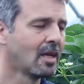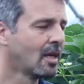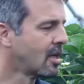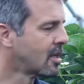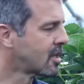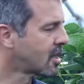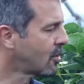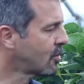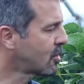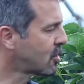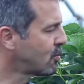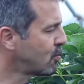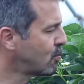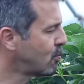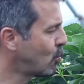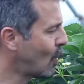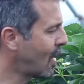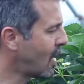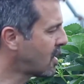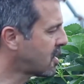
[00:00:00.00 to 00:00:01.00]
So as
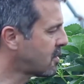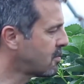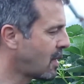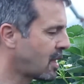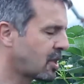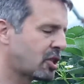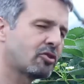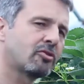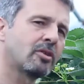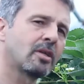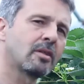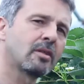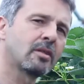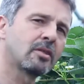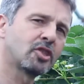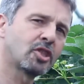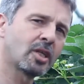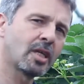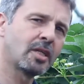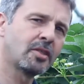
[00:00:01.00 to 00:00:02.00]
well as measuring the
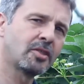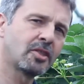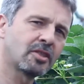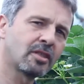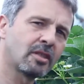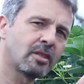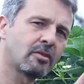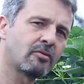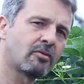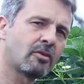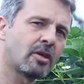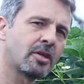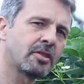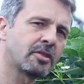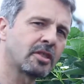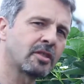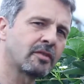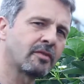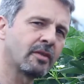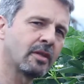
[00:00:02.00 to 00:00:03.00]
changes in the
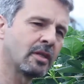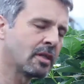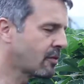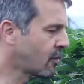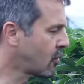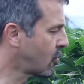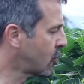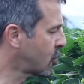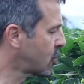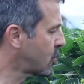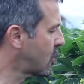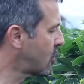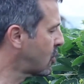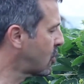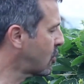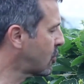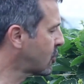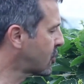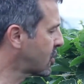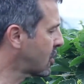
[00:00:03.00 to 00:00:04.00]
rhizosphere, of course we're
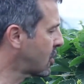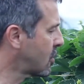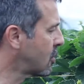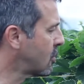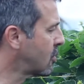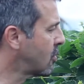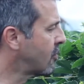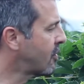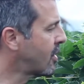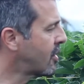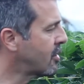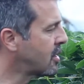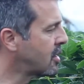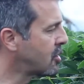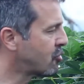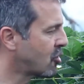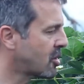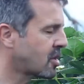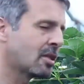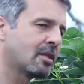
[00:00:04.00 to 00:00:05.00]
also very
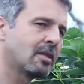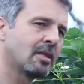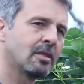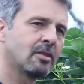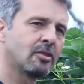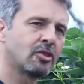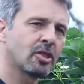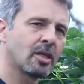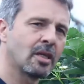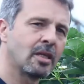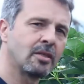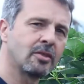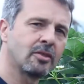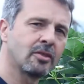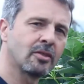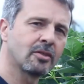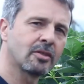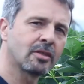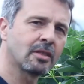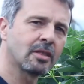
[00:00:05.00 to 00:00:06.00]
interested in
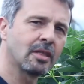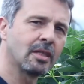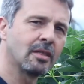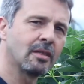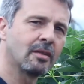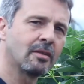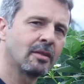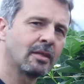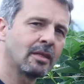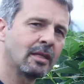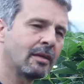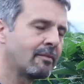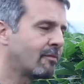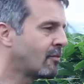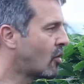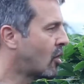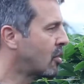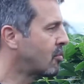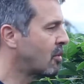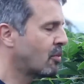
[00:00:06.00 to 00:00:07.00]
changes in the
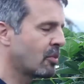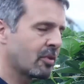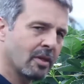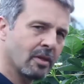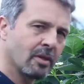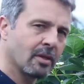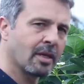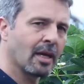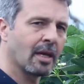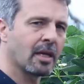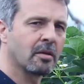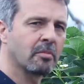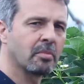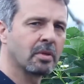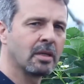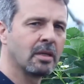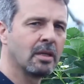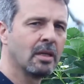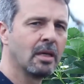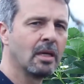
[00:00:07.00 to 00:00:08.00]
environment within the
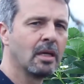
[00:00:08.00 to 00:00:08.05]
canopy.